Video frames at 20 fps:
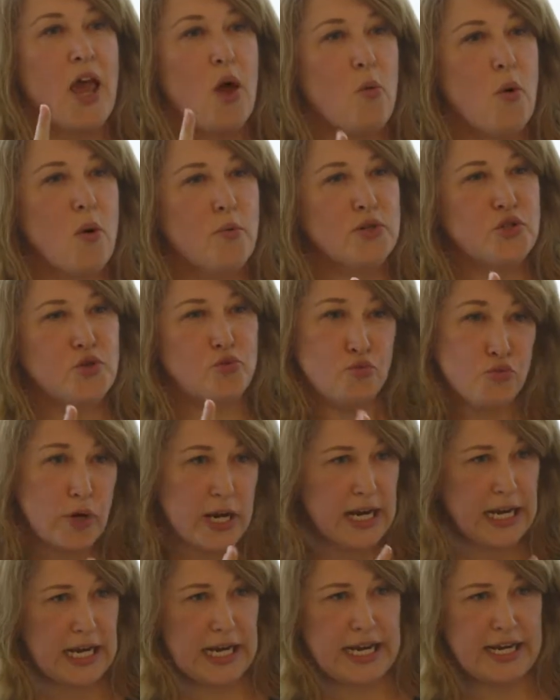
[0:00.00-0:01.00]
What was
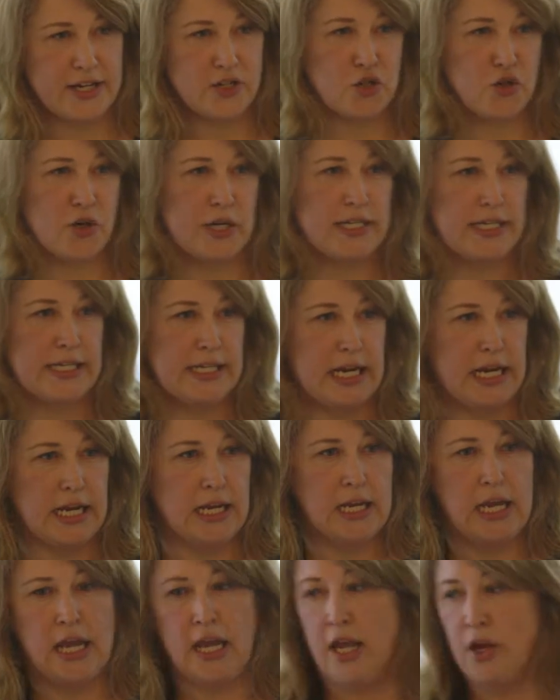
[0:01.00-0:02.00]
really
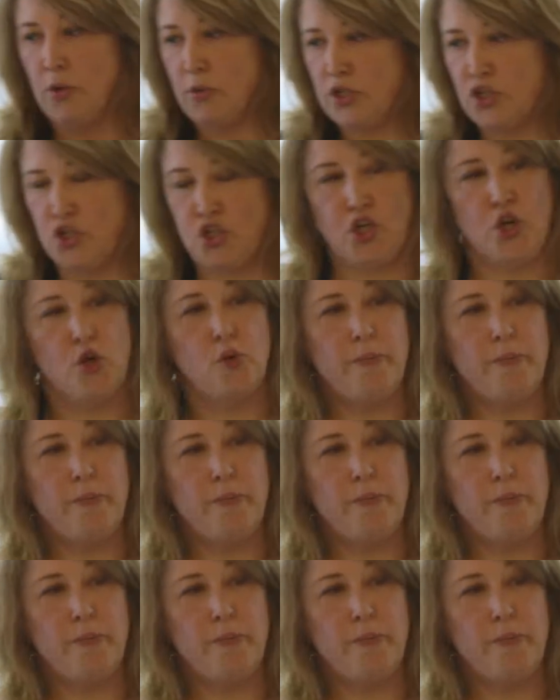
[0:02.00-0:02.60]
interesting was 2